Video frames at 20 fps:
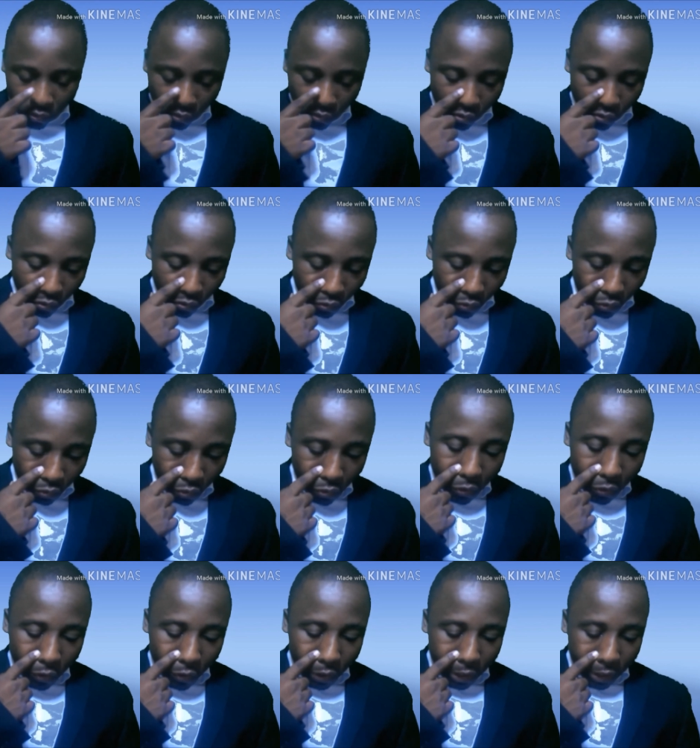So
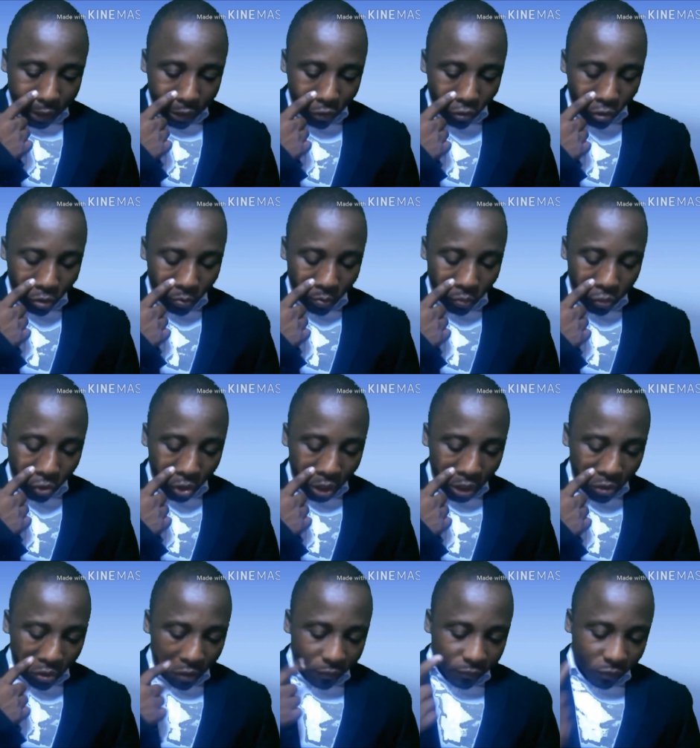your
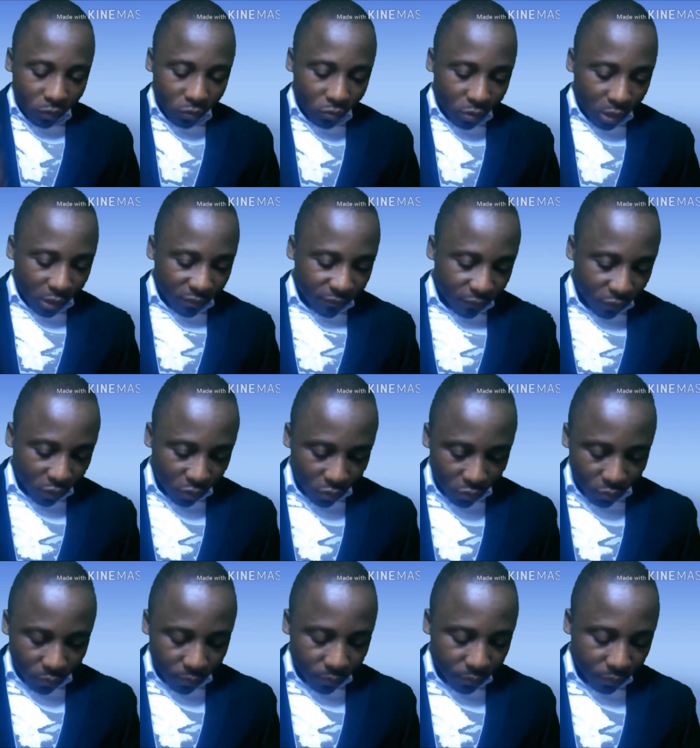employer will have to do that for
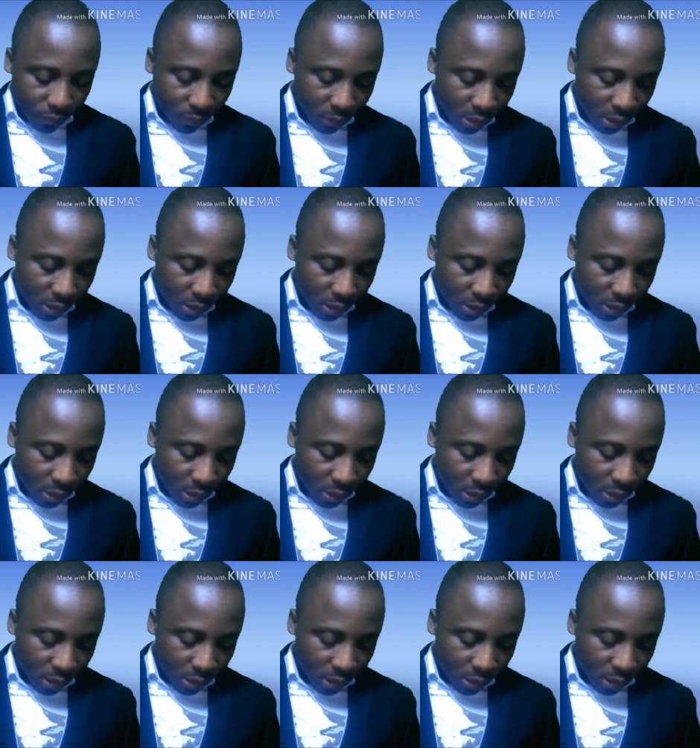you.